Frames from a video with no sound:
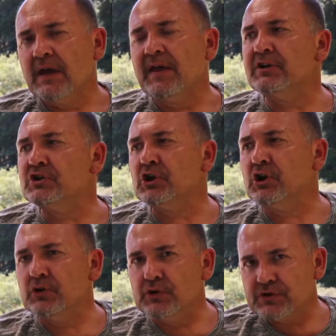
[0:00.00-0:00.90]
That is
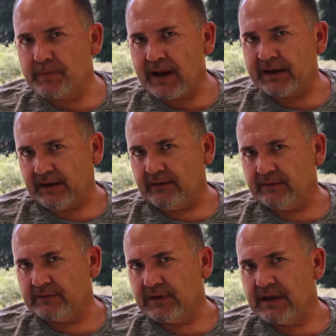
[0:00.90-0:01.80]
huge money,
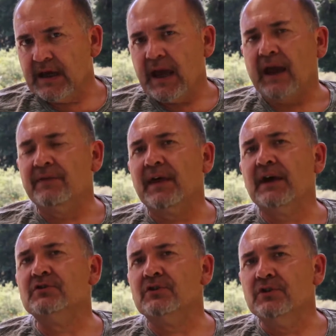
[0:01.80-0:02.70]
and
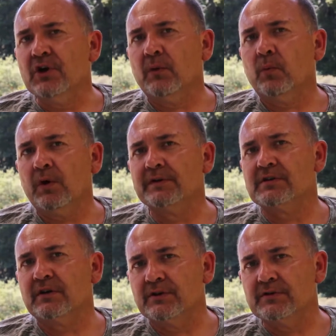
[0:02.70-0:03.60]
they do not want
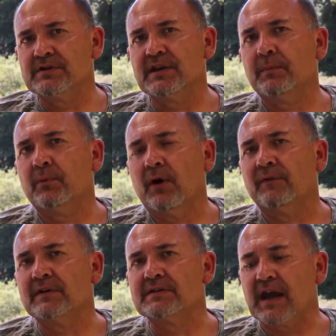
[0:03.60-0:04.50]
to lose their
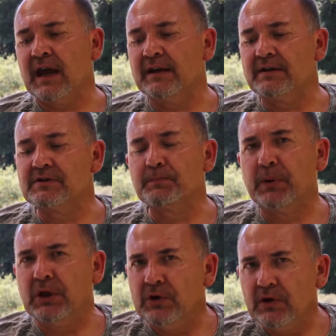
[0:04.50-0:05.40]
profits, and it is
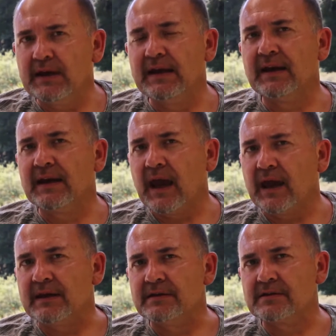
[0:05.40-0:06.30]
purely a
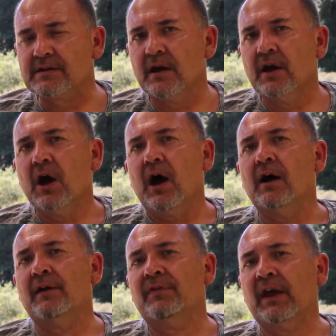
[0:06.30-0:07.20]
case
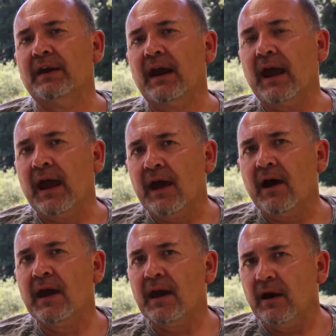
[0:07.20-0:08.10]
that
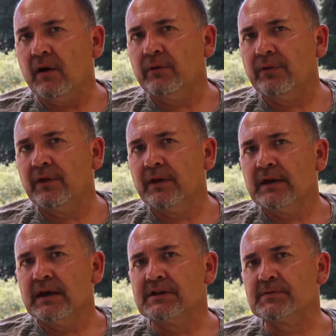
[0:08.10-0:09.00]
our
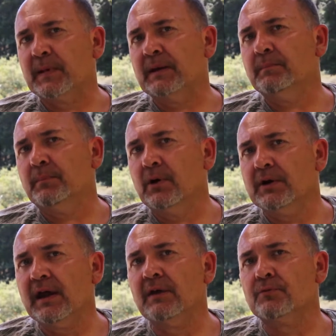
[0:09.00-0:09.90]
health is being
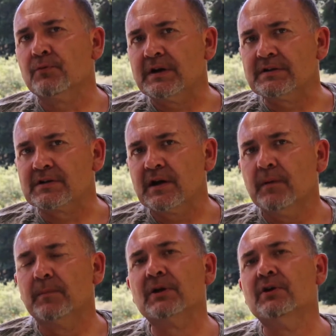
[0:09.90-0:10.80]
put at risk
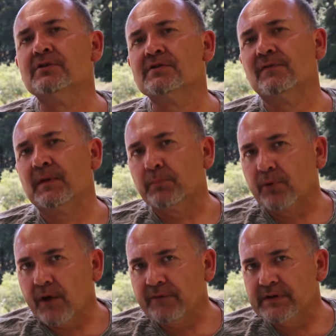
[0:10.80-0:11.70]
because of the
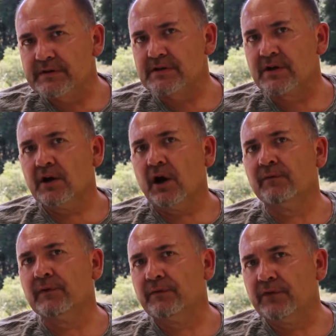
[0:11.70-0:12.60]
profits
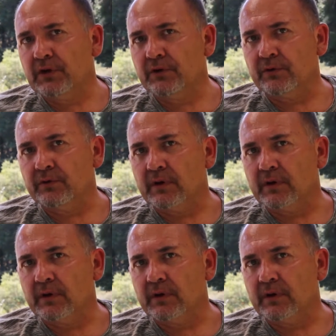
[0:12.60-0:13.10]
of a few,